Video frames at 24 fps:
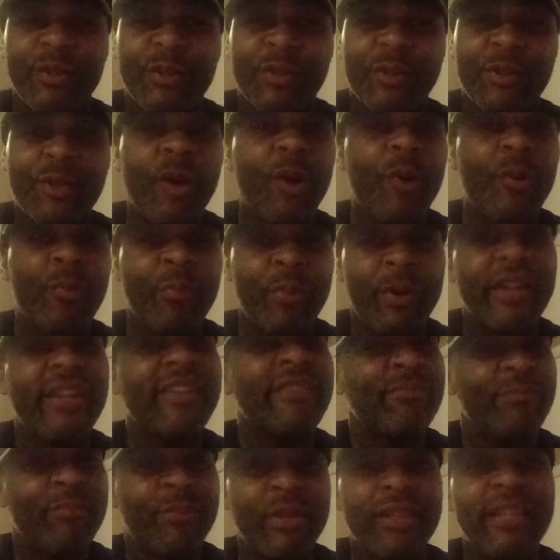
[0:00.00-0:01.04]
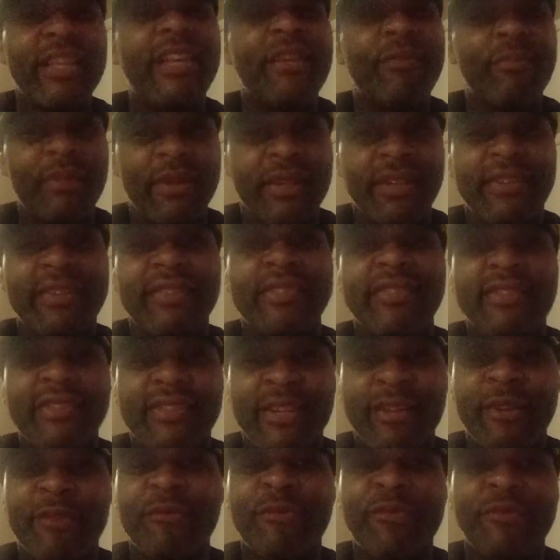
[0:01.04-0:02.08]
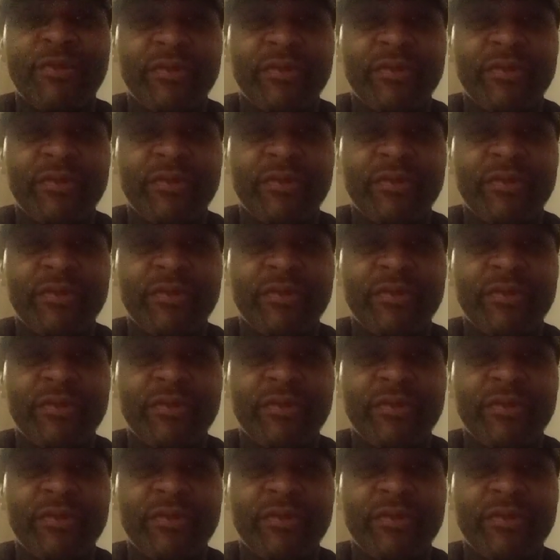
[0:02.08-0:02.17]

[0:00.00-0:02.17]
So, but believe me, if